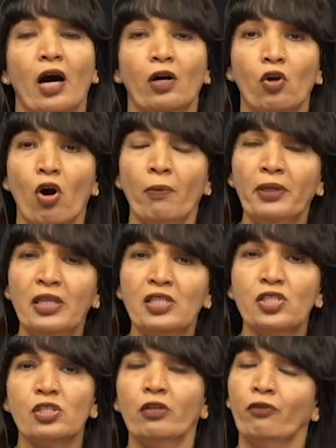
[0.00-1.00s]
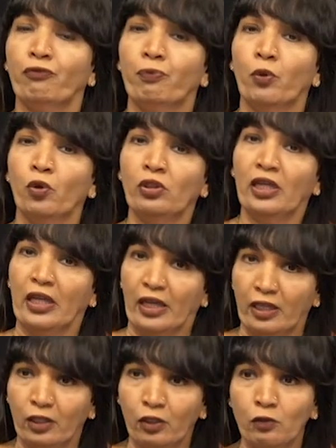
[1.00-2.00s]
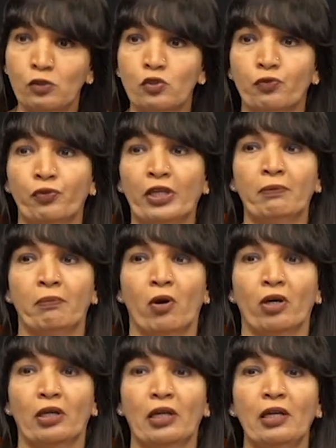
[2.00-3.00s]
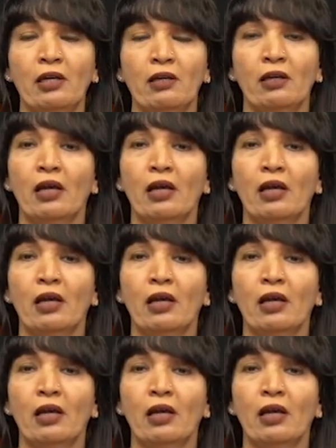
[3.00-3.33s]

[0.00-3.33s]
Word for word: A combination of both the induced fit model